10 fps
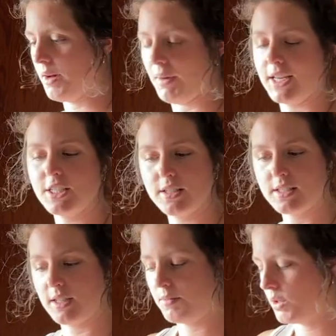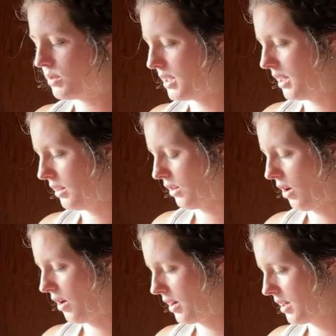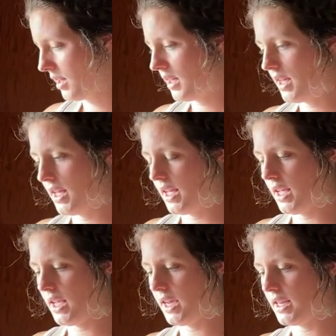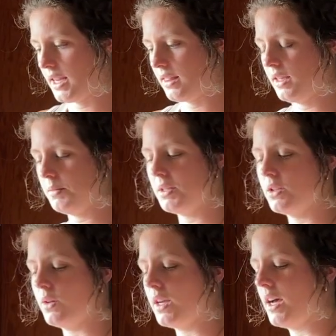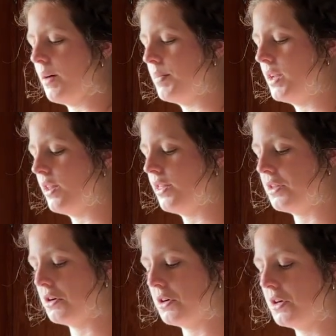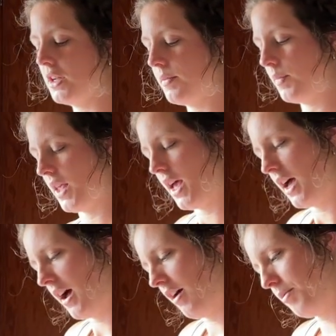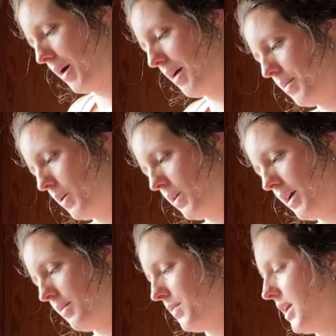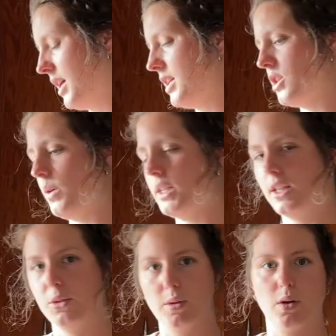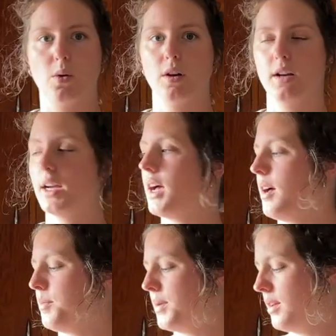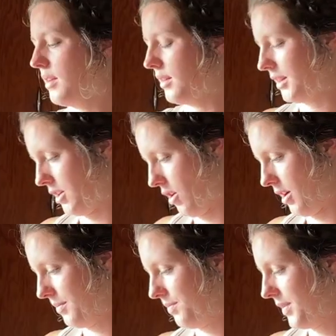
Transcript: I just am using lard, and I think I'm going to do 1.25 cups of popcorn. So I did 3/4 cup lard.